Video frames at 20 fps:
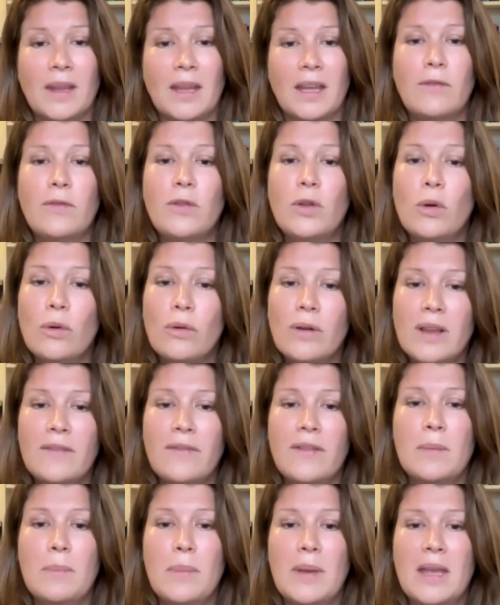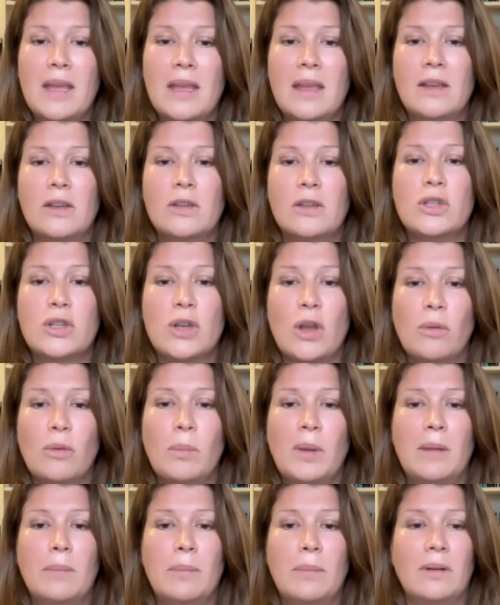If your EVP can show
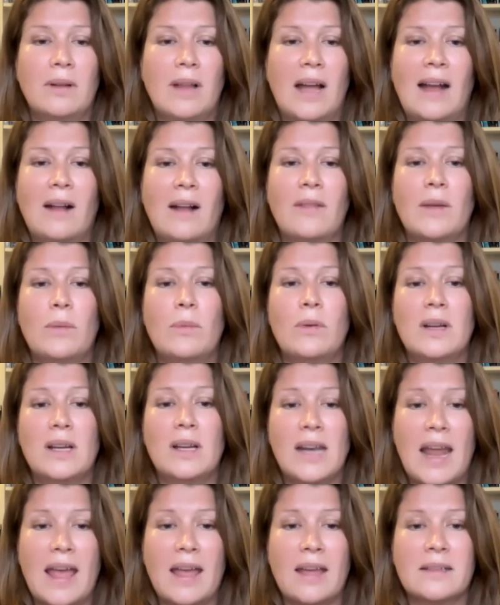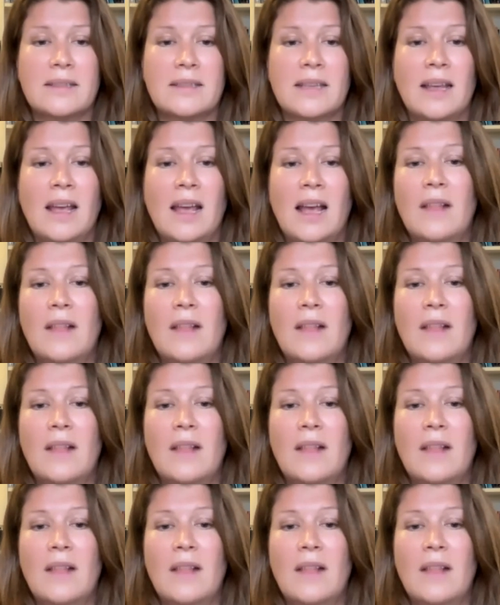people how they will connect